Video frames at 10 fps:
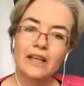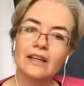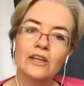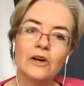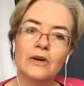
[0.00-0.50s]

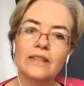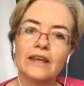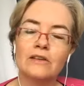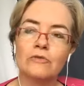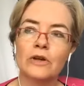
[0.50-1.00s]
And
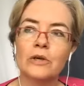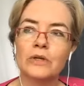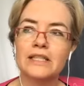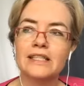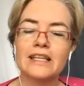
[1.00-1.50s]
then
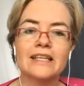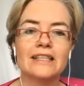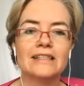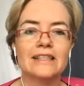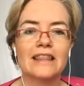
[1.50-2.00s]

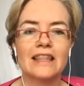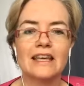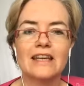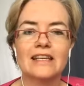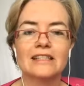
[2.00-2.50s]
frequencies and
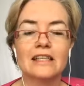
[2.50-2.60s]
things.